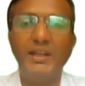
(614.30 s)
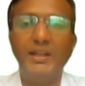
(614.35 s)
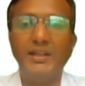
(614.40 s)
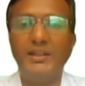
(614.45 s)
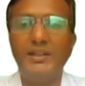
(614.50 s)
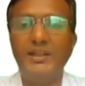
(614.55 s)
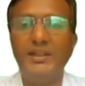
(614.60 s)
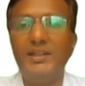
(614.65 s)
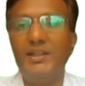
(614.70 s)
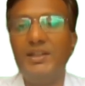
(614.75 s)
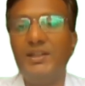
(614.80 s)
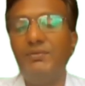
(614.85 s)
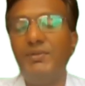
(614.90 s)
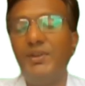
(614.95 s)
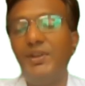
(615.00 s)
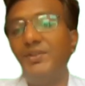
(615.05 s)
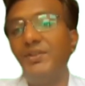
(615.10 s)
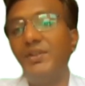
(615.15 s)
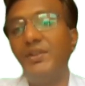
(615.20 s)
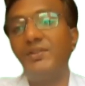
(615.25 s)
These
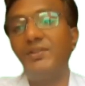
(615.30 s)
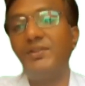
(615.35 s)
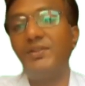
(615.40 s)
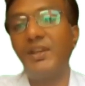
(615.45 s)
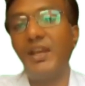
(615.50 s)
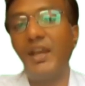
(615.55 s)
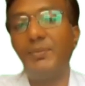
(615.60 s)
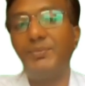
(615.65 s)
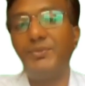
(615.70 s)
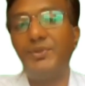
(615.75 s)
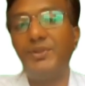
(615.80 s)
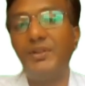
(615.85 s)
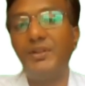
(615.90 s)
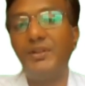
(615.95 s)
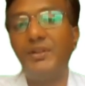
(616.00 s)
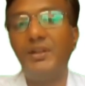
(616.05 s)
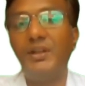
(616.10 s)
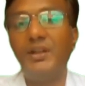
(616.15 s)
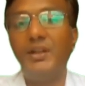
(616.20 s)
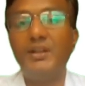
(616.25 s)
equations
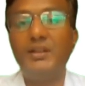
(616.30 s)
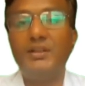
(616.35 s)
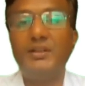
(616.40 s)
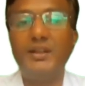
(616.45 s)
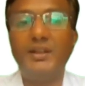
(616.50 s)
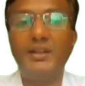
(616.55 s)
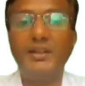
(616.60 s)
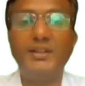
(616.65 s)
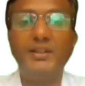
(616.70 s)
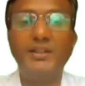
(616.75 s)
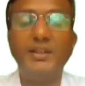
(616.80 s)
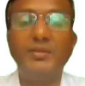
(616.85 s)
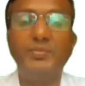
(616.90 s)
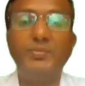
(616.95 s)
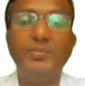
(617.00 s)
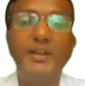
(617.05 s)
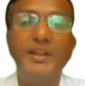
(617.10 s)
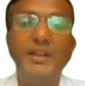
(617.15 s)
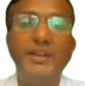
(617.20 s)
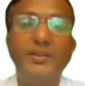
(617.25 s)
capture the
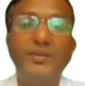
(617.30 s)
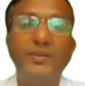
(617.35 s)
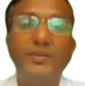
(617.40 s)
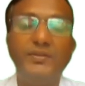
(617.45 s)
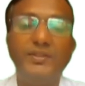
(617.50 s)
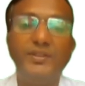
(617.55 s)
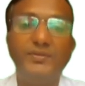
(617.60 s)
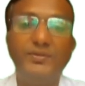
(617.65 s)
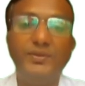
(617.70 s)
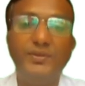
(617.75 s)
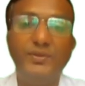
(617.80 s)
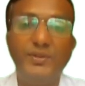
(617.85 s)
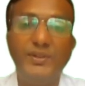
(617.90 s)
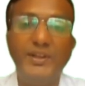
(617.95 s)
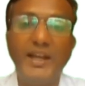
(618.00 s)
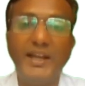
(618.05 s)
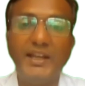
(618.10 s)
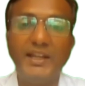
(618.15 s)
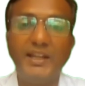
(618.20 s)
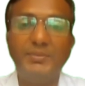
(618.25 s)
interplay of the fluid
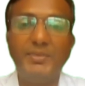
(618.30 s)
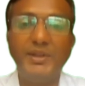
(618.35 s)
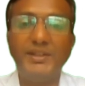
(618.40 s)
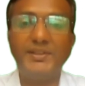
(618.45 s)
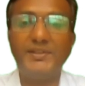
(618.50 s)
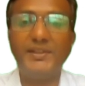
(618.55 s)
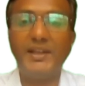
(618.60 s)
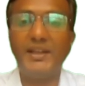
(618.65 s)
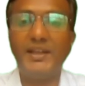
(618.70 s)
dynamics